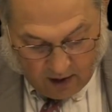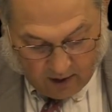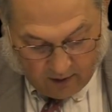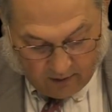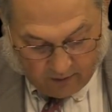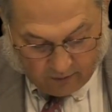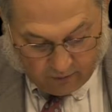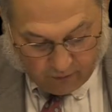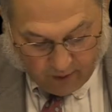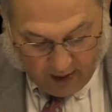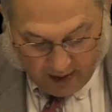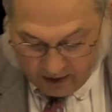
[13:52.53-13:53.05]

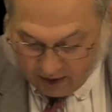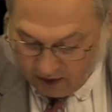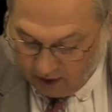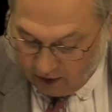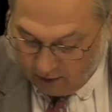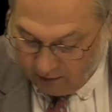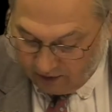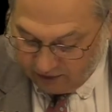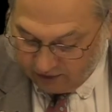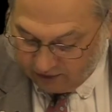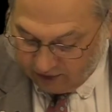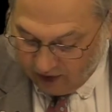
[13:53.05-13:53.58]

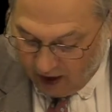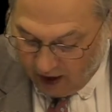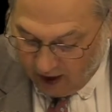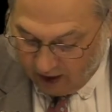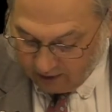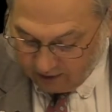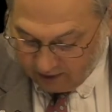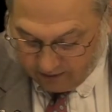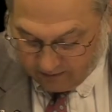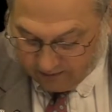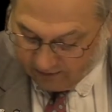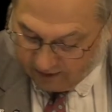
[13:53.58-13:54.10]
regular
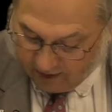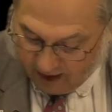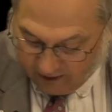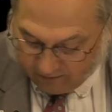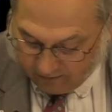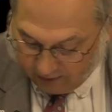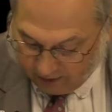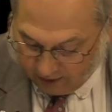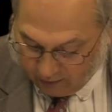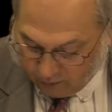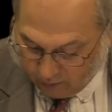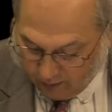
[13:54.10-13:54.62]
assaults, not
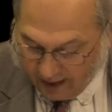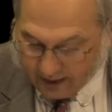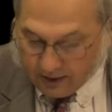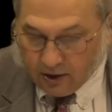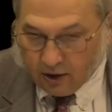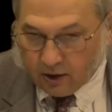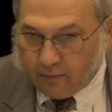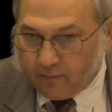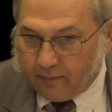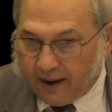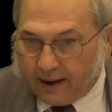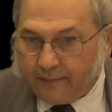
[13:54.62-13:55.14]
really
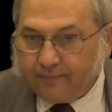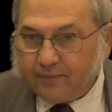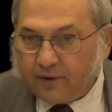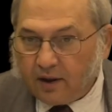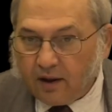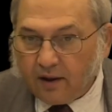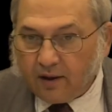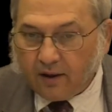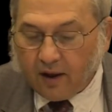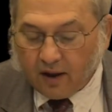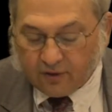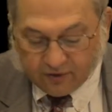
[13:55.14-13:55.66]
regular, but
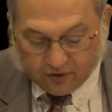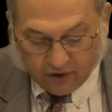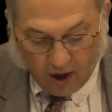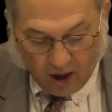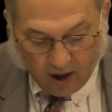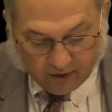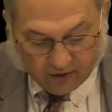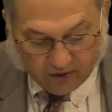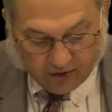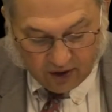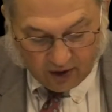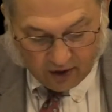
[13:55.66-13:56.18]

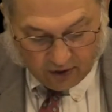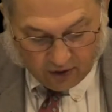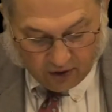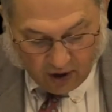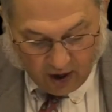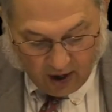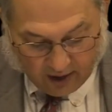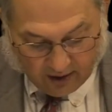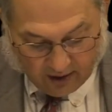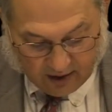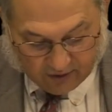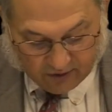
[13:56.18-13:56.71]
assaults that are
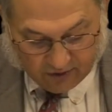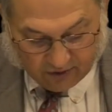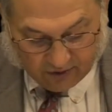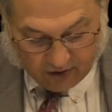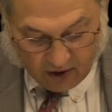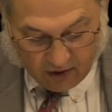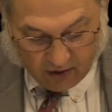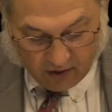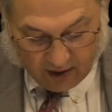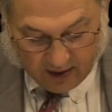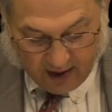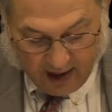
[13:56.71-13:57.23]
not
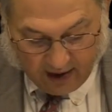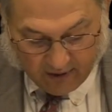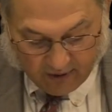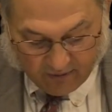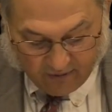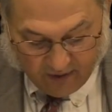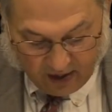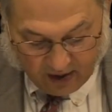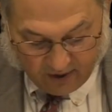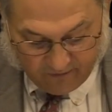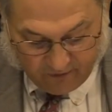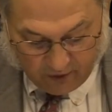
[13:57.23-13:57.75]
necessarily
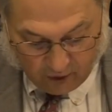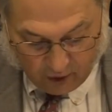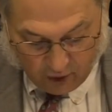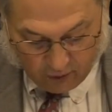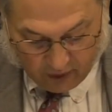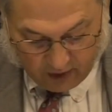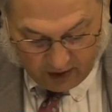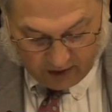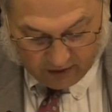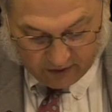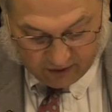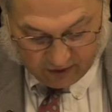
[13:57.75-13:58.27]
aggravated
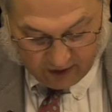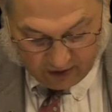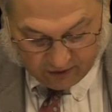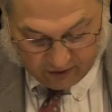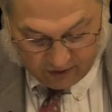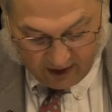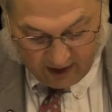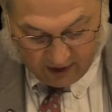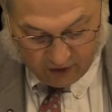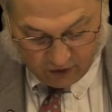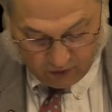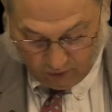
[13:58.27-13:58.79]
felonious
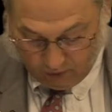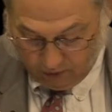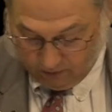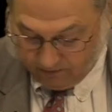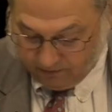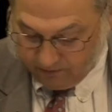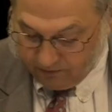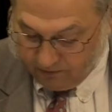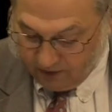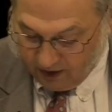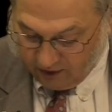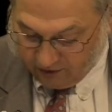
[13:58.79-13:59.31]
sexual
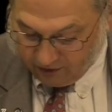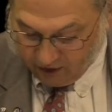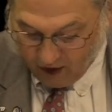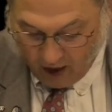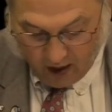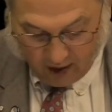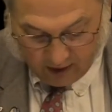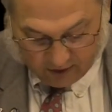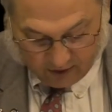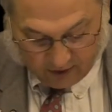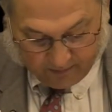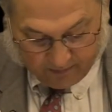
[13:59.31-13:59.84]

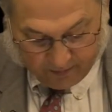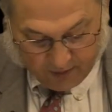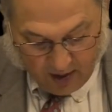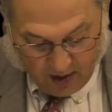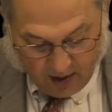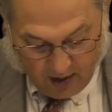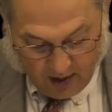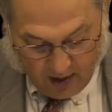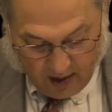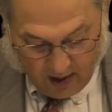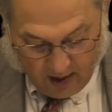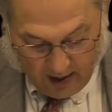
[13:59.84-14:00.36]
assaults.
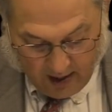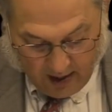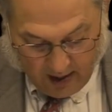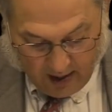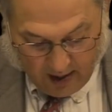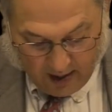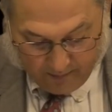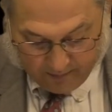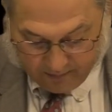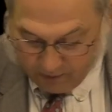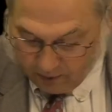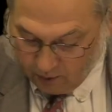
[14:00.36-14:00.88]

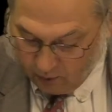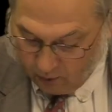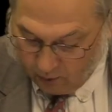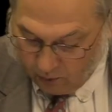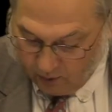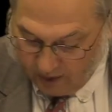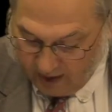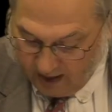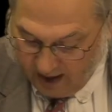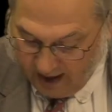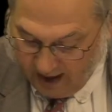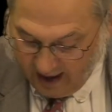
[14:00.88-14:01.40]

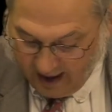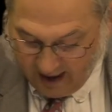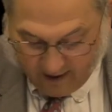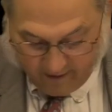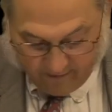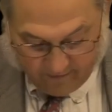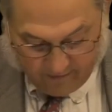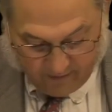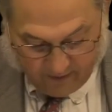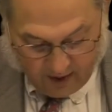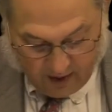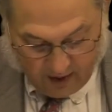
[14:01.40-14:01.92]
We
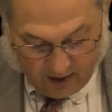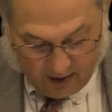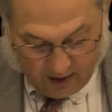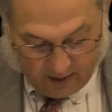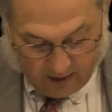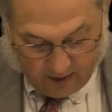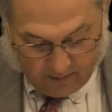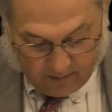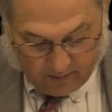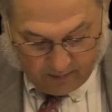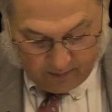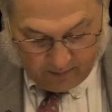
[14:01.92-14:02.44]
have
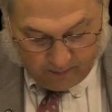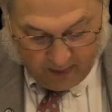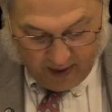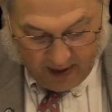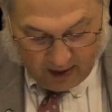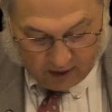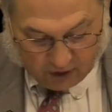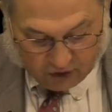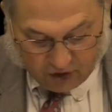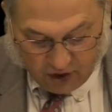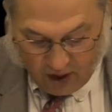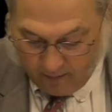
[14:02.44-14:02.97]

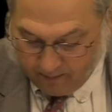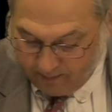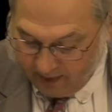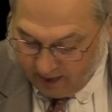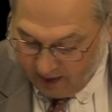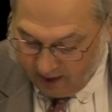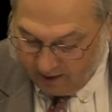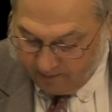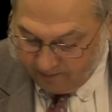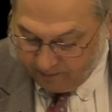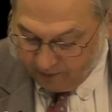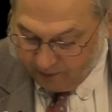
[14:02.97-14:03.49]
bail jumping.